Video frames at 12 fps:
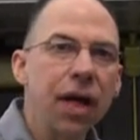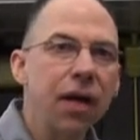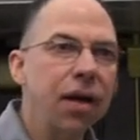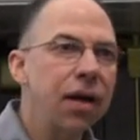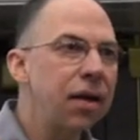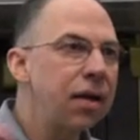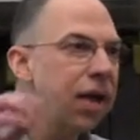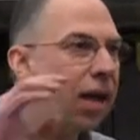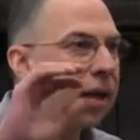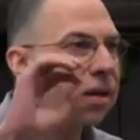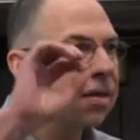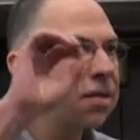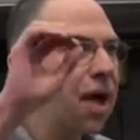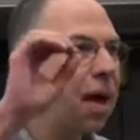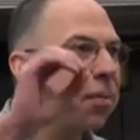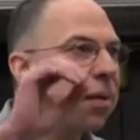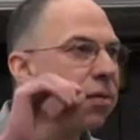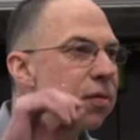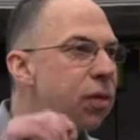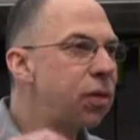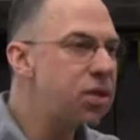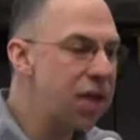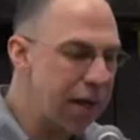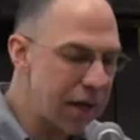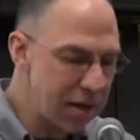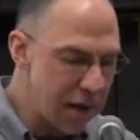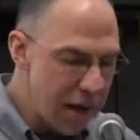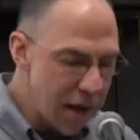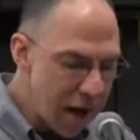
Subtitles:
and at the top of the food chain.